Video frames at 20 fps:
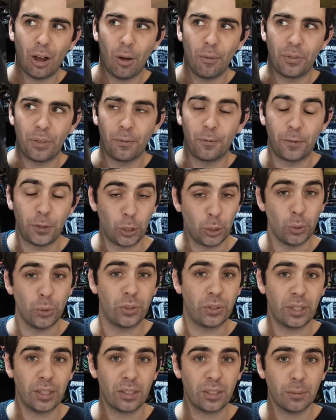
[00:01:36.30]
of the
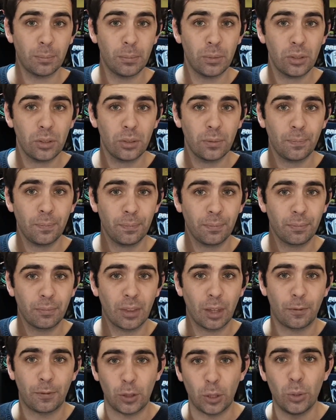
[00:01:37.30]
fuse systems.
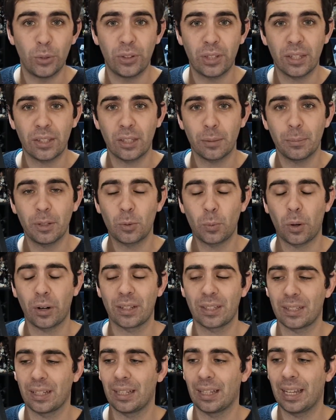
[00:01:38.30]
The fuse system is what
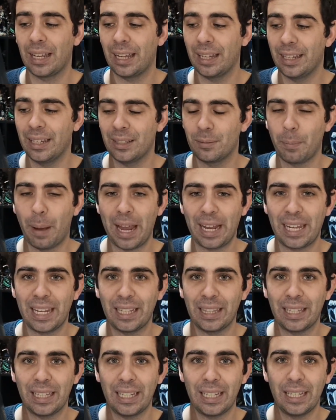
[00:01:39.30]
is
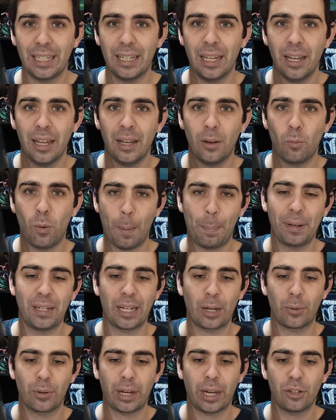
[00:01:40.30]
making the weapon
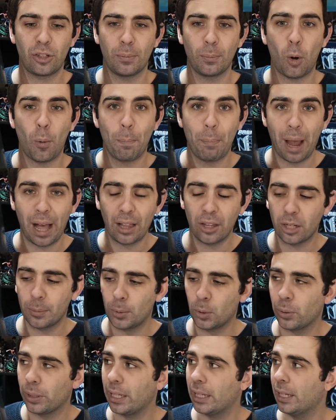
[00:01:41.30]
degradation more
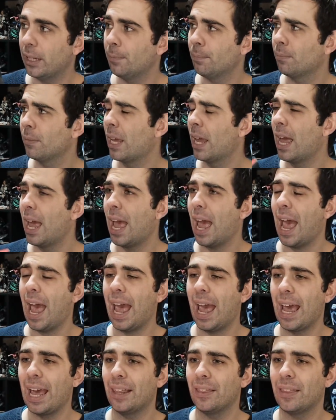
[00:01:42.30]
palatable here.
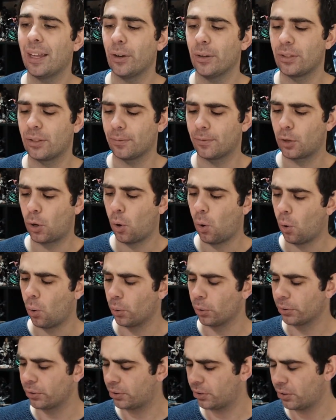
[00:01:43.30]
And there is, of
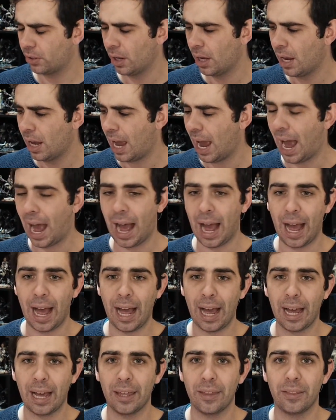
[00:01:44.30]
course,
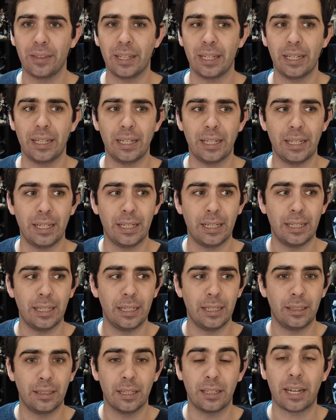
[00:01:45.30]

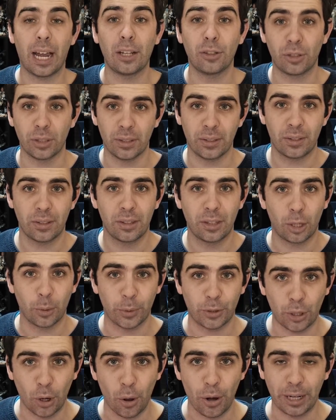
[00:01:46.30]
the dungeons that are
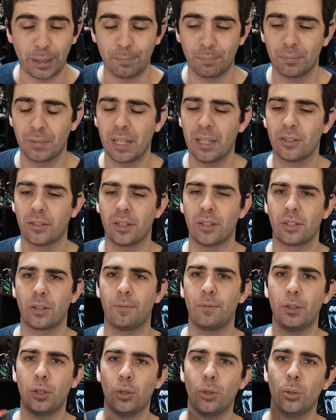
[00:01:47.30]
returning. So there's
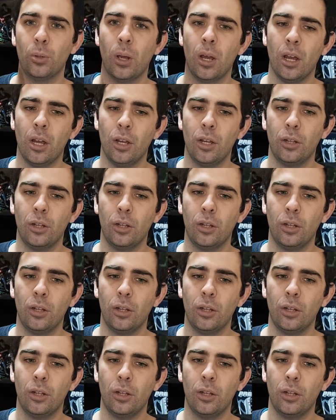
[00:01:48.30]
a few